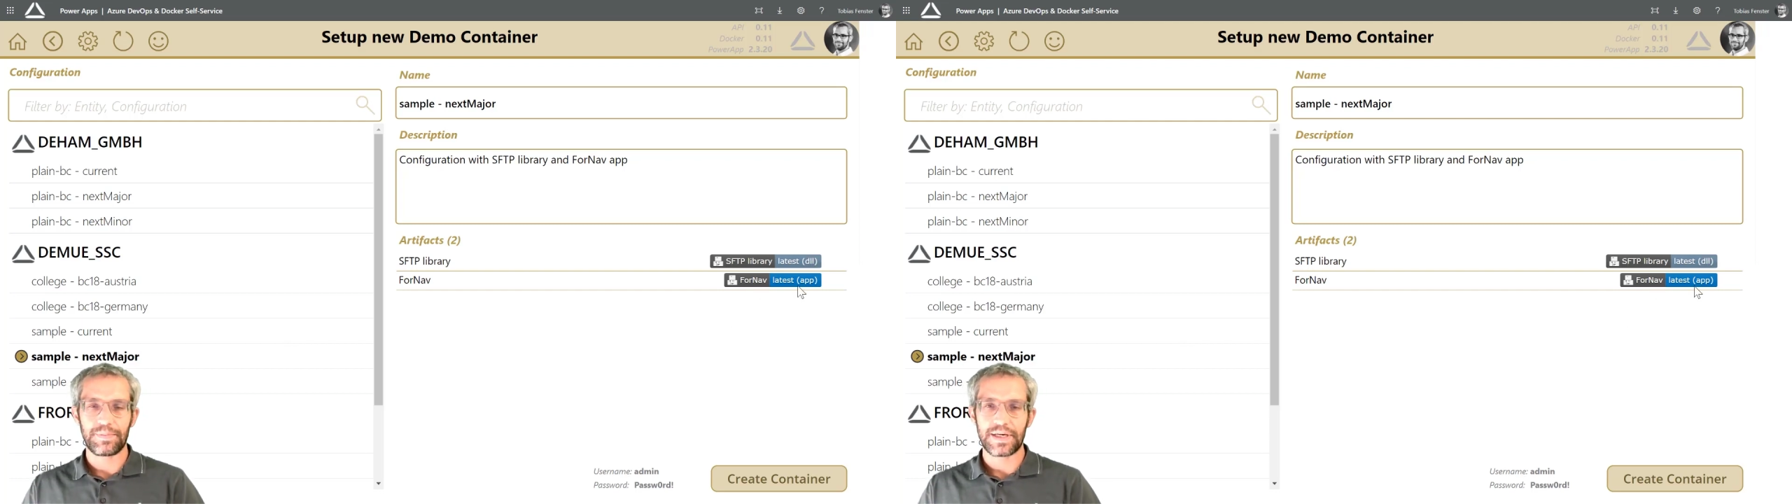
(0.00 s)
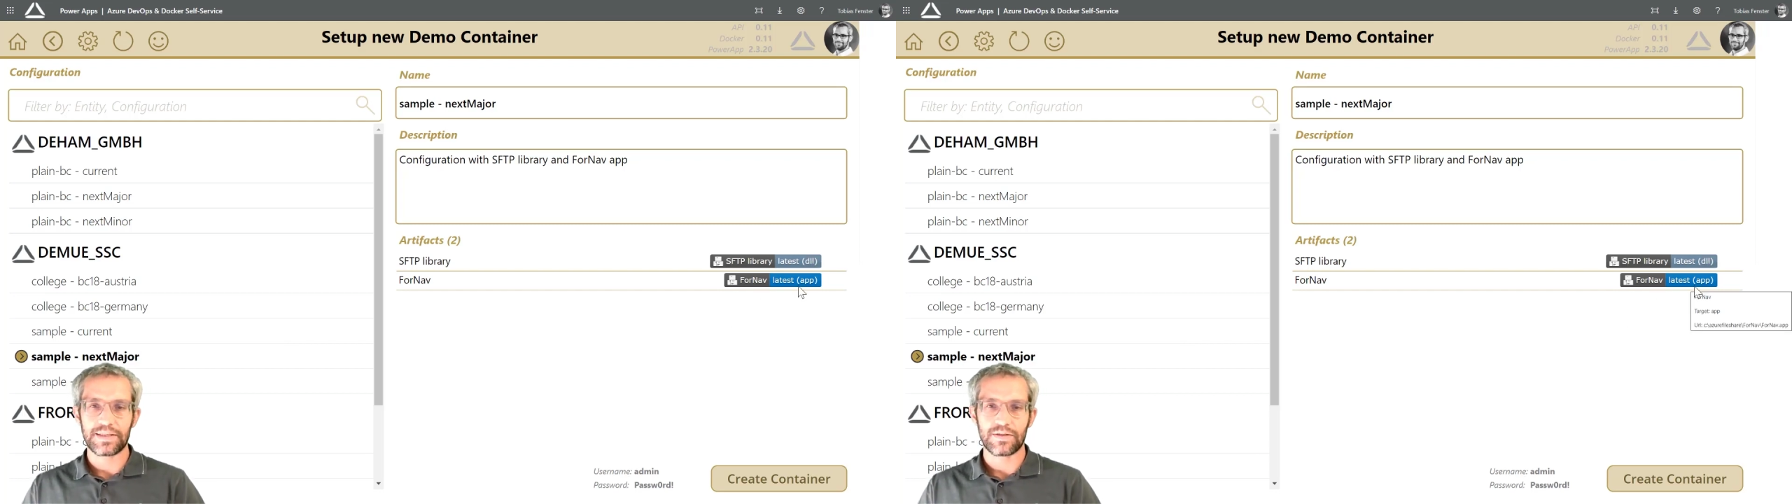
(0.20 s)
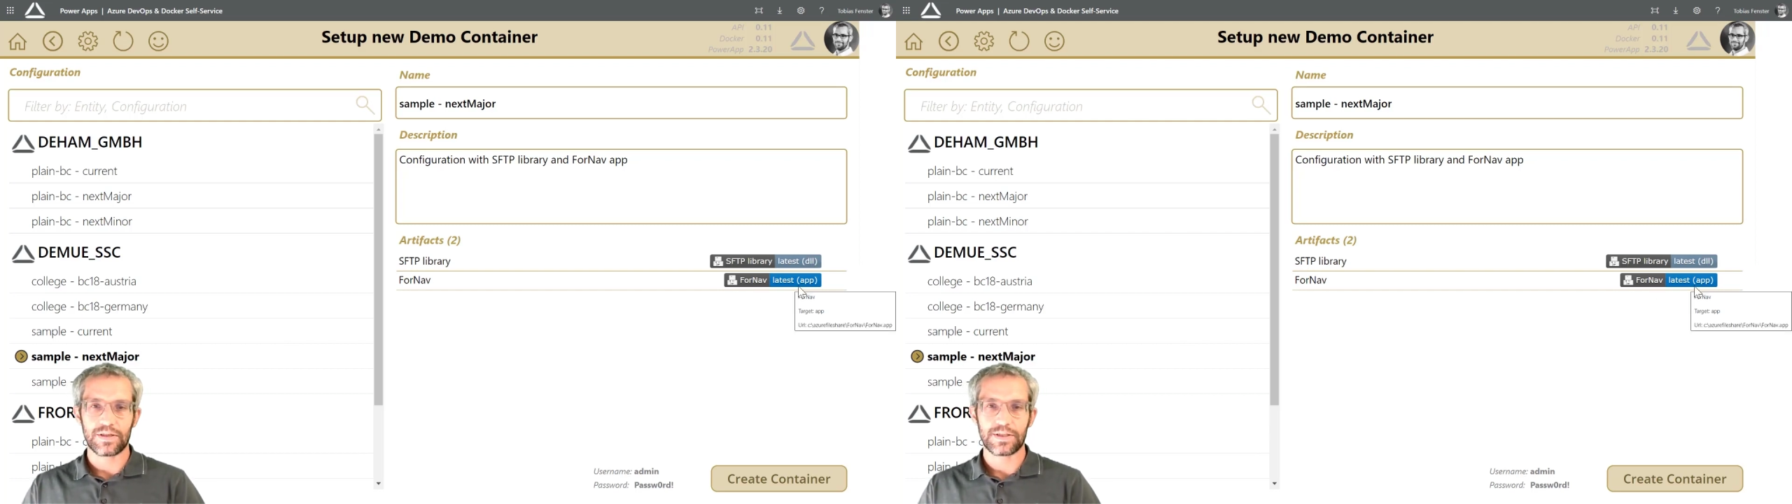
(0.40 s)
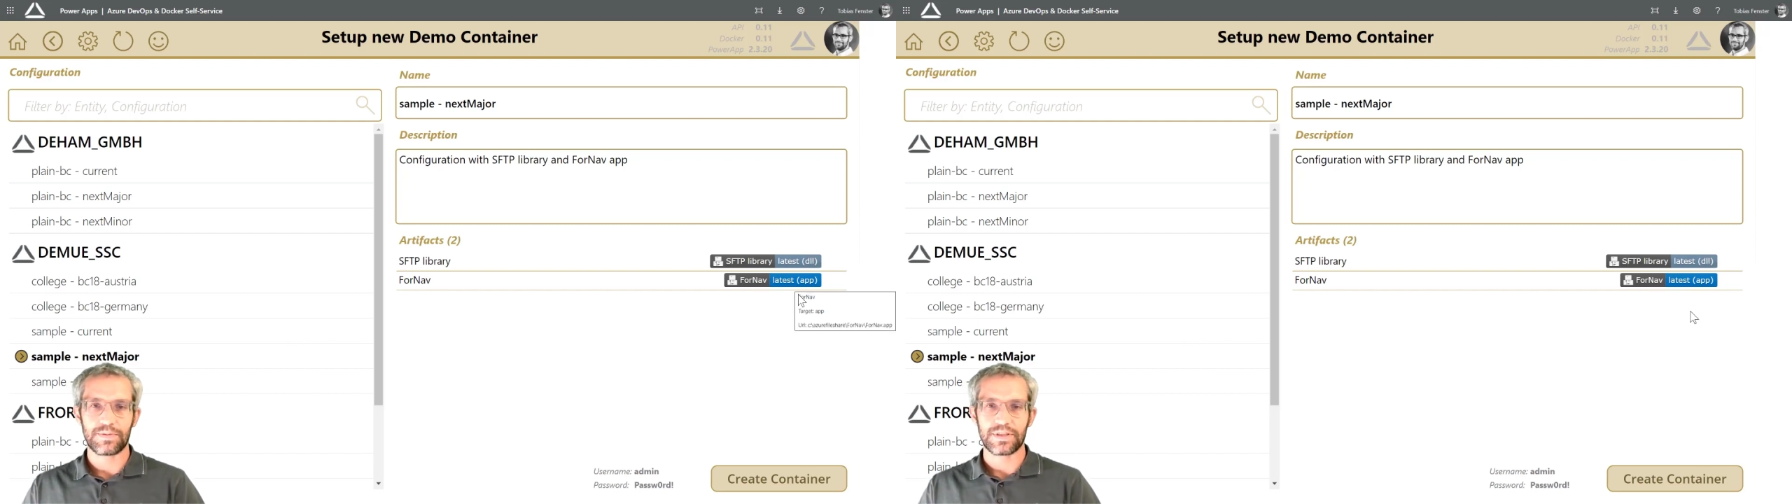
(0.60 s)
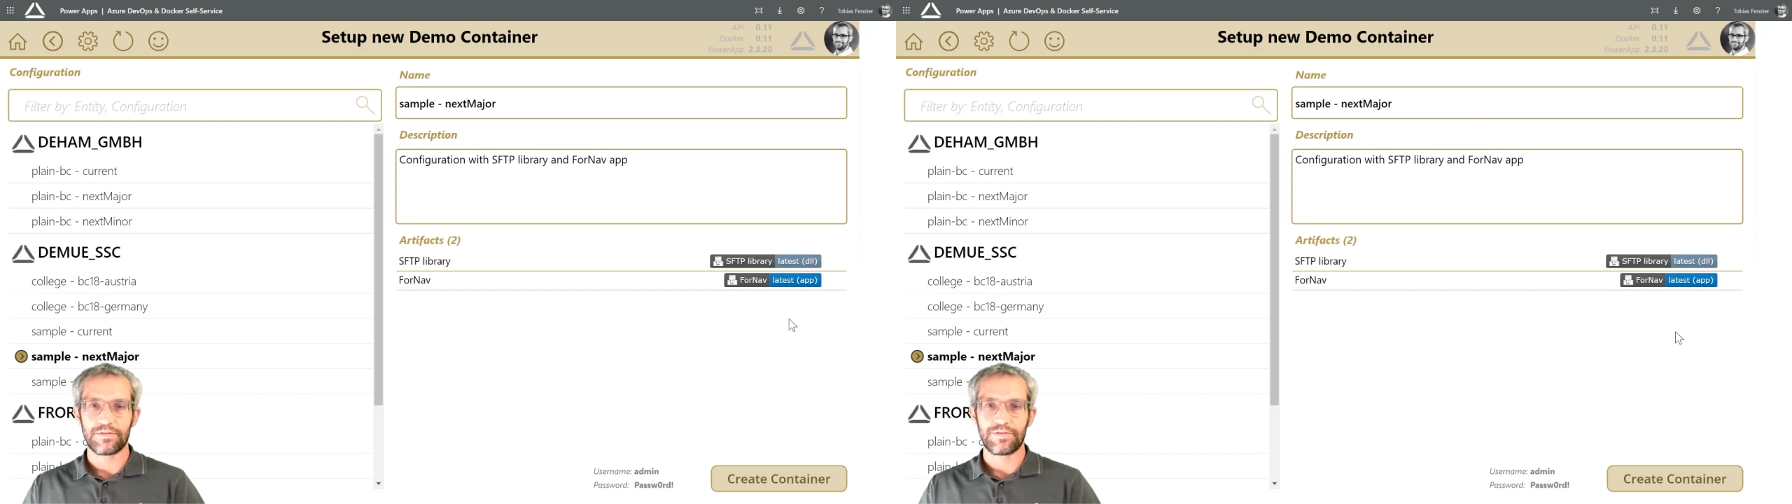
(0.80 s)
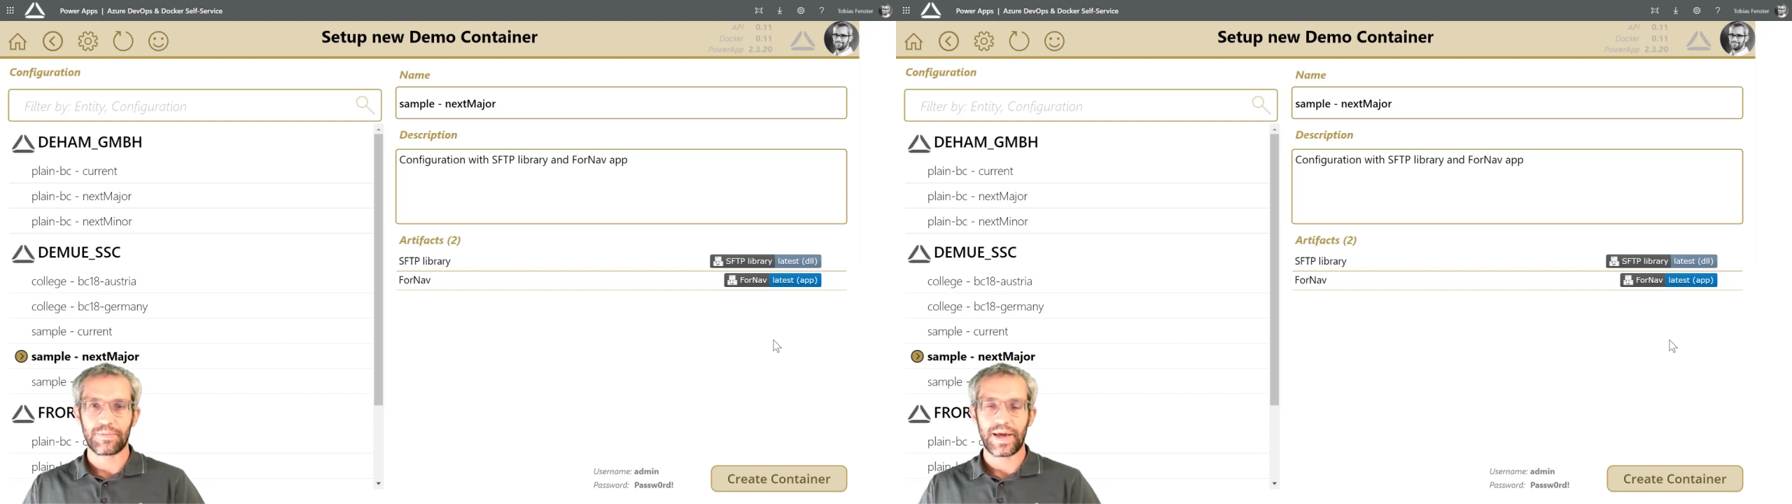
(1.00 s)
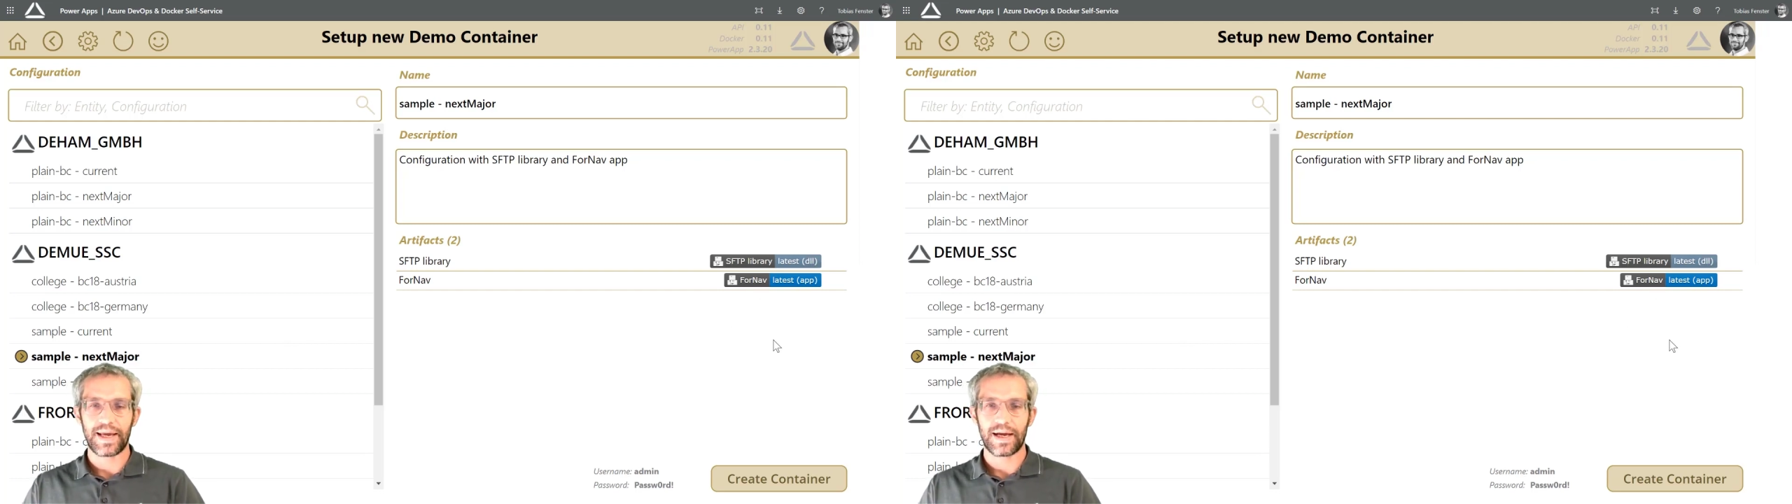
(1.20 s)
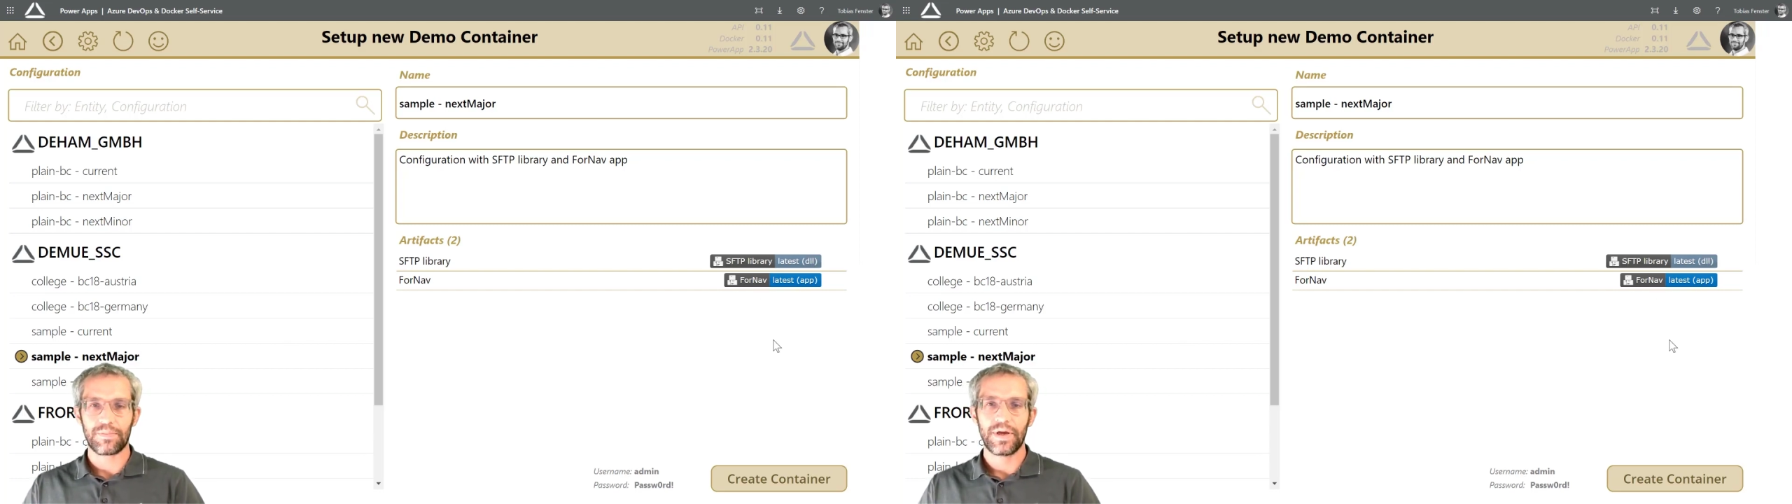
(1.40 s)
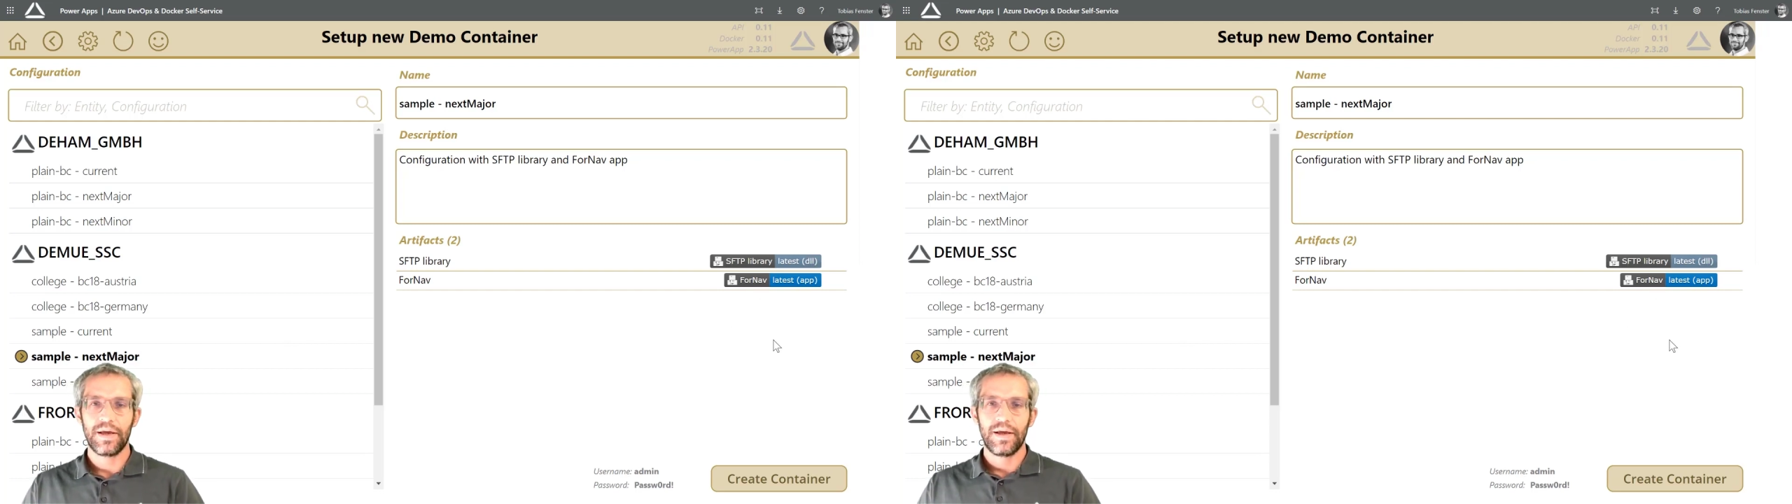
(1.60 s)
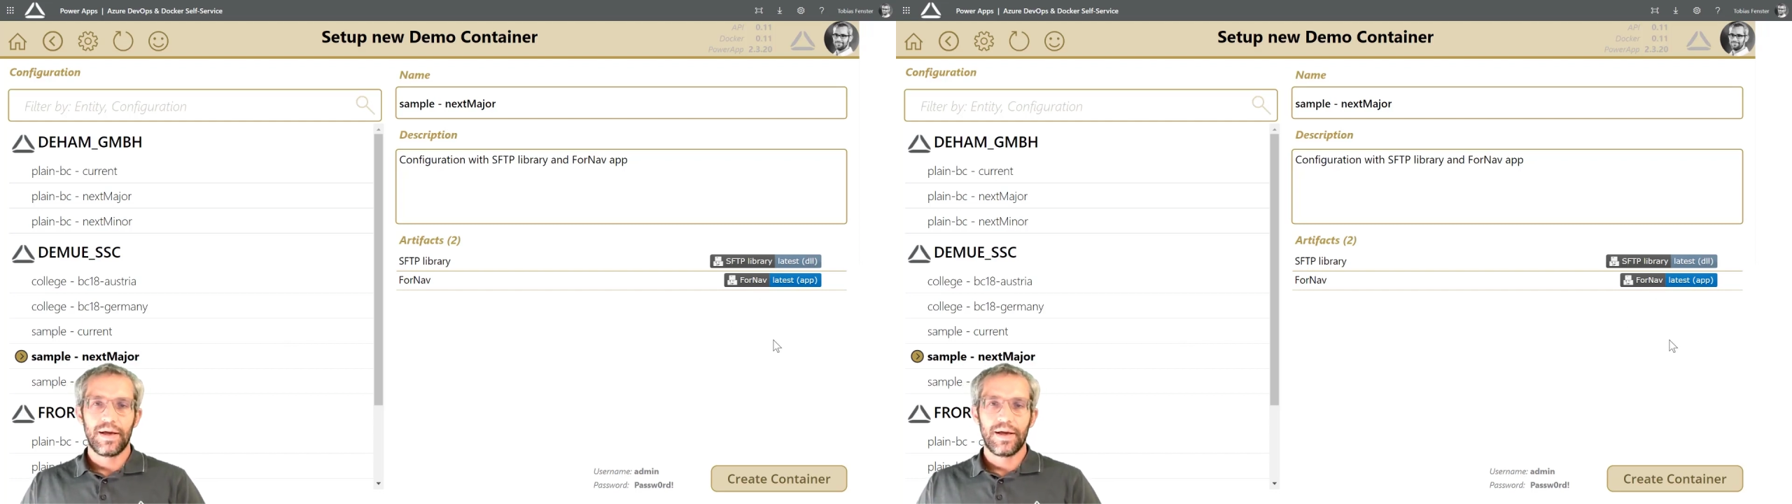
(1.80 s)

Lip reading: based on a specific backup,